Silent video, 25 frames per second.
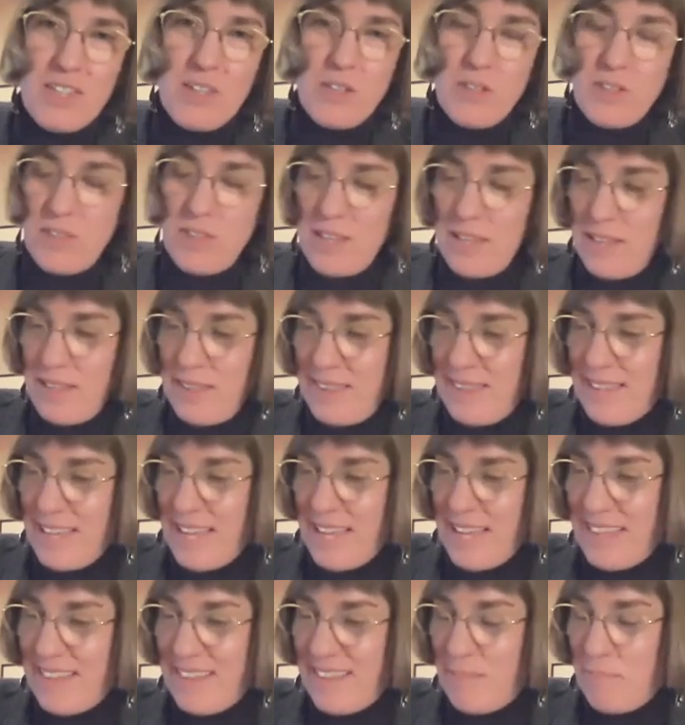that
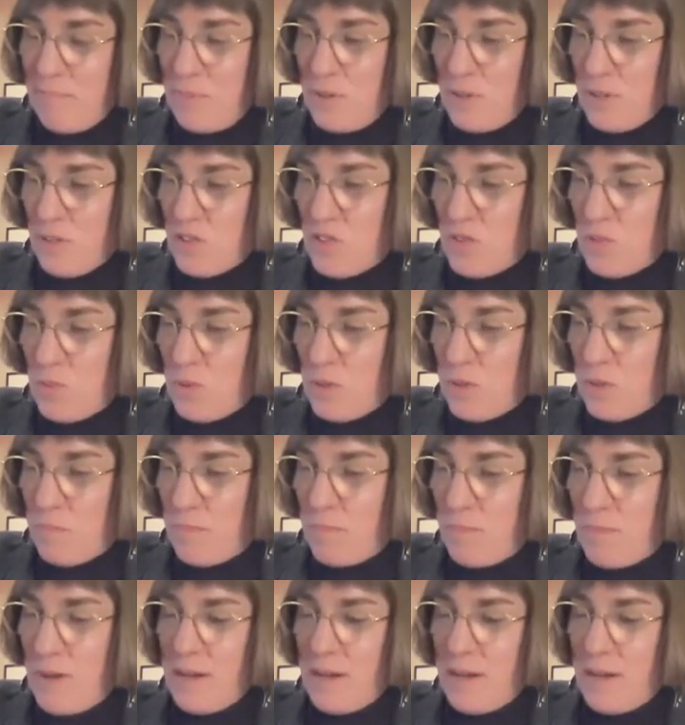the books were